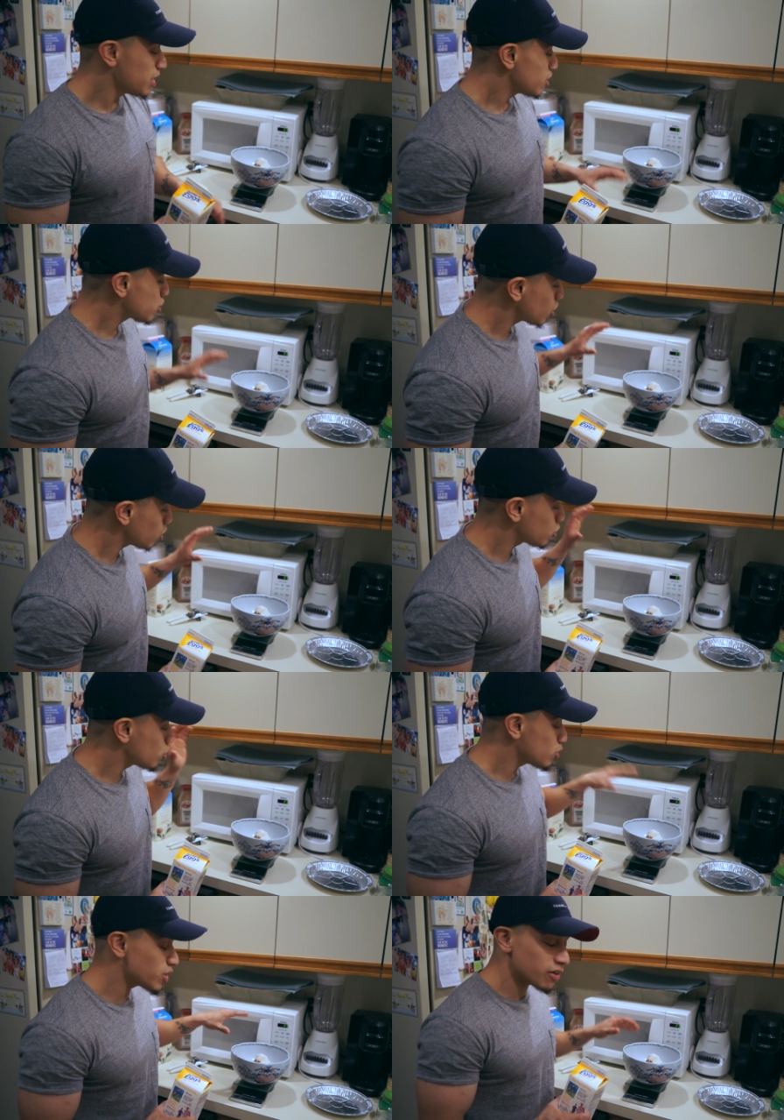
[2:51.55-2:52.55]
So 2
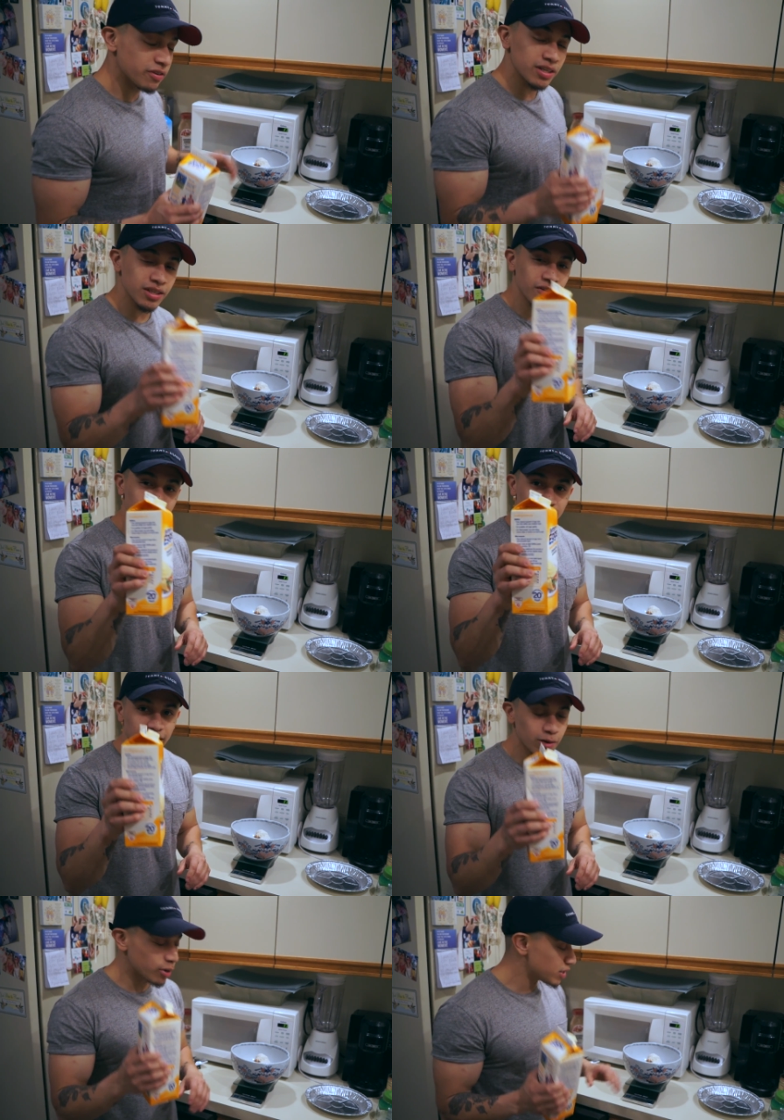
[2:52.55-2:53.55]
servings of these
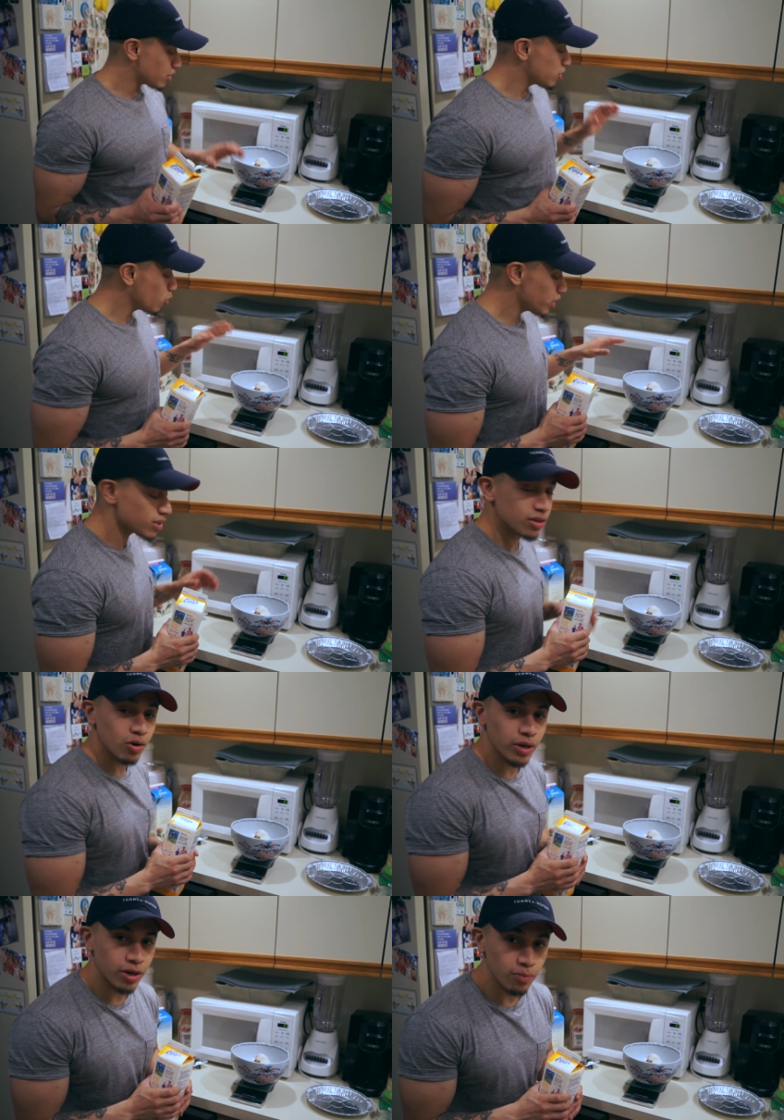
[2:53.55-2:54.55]
egg whites are going to
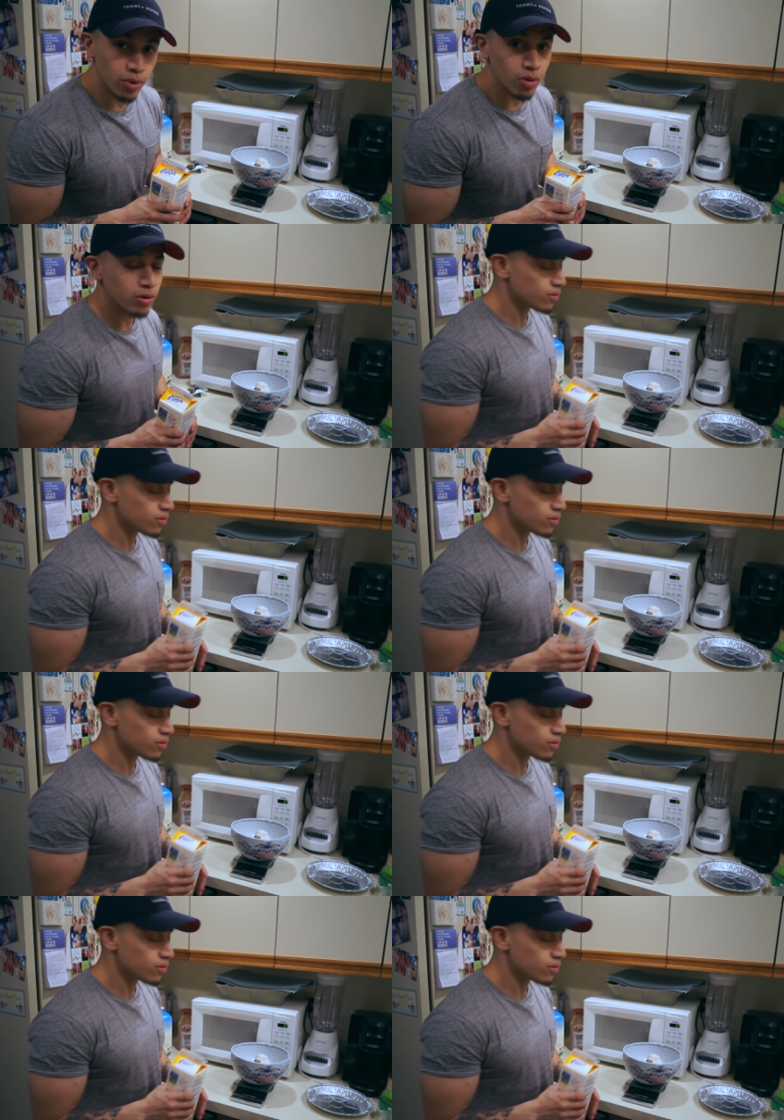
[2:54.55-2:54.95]
go in our bowl.